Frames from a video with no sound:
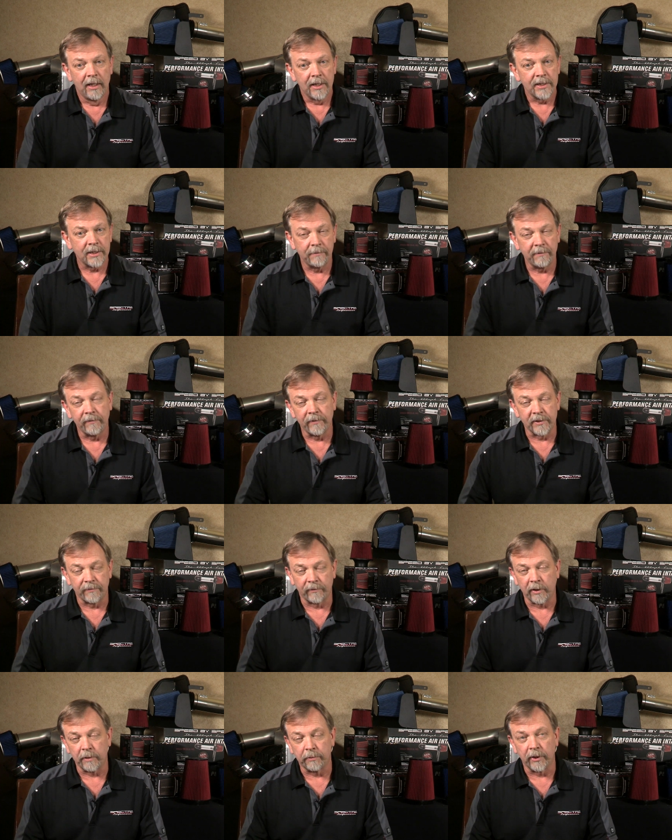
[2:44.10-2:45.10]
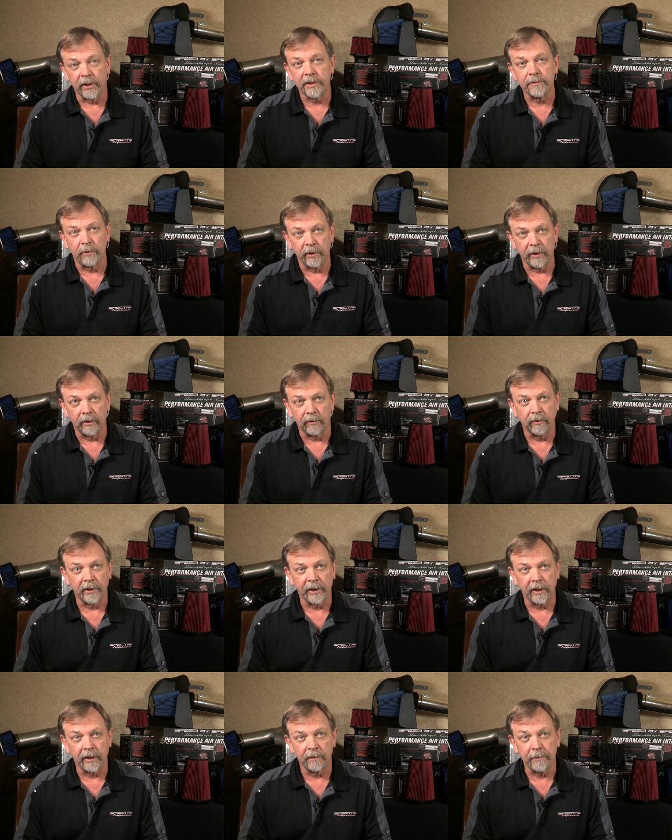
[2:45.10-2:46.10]
Some of it's very price point
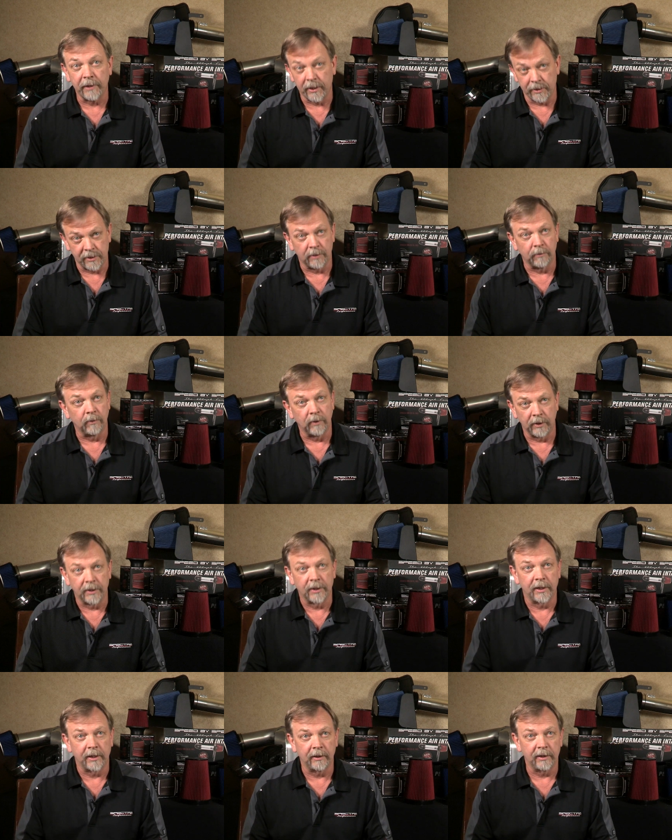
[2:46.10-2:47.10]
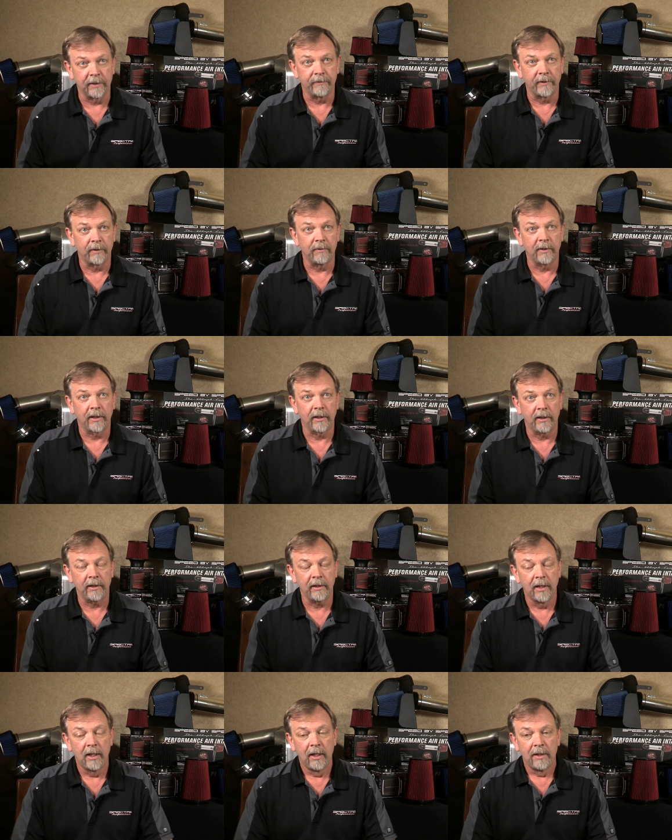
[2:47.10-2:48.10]
oriented because of the world that they live in and whatnot.